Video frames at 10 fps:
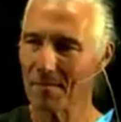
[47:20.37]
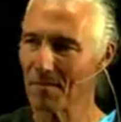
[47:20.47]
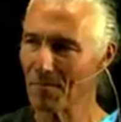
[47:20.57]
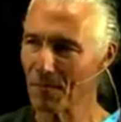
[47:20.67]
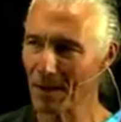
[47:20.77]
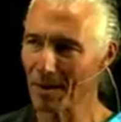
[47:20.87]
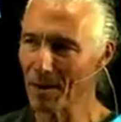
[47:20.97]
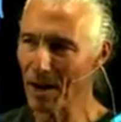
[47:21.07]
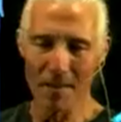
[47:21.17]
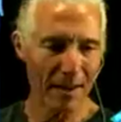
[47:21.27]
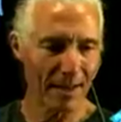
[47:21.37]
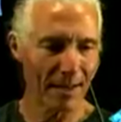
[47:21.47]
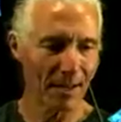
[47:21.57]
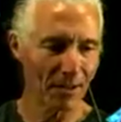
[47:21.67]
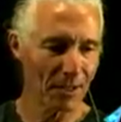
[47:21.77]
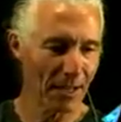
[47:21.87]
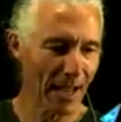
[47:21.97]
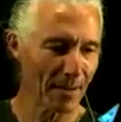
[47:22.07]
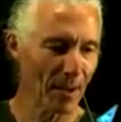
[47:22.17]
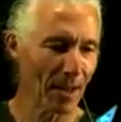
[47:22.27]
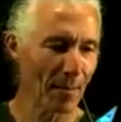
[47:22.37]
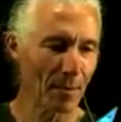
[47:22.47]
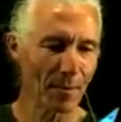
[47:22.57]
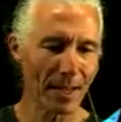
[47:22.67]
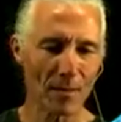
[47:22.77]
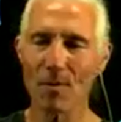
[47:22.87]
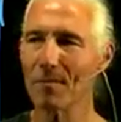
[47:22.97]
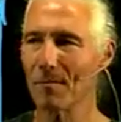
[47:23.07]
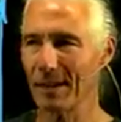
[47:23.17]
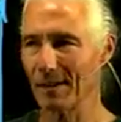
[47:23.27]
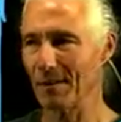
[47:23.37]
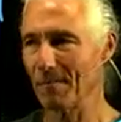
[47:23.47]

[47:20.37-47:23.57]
Forget about all that detail, just add them all up and we get one vector.